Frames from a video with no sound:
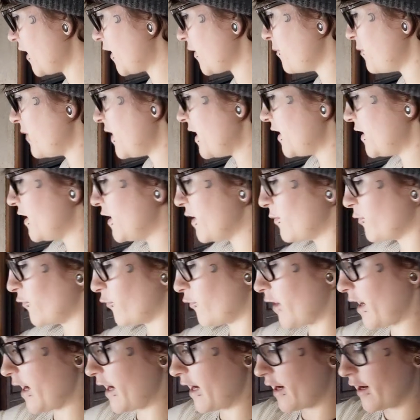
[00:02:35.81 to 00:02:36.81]
like
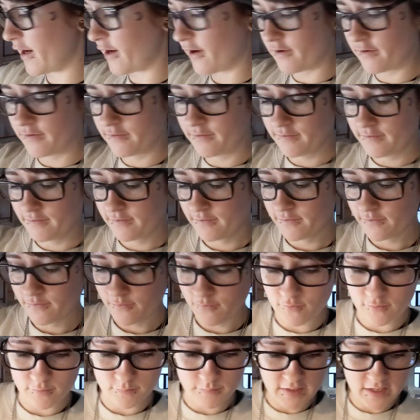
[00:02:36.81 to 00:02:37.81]
medium rare
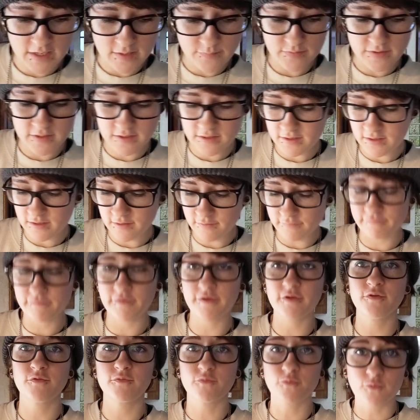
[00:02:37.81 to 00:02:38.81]
or maybe
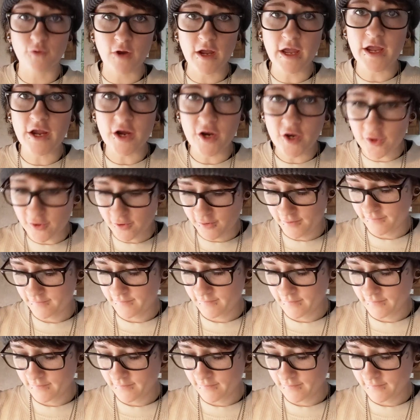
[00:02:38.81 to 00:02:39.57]
even rare.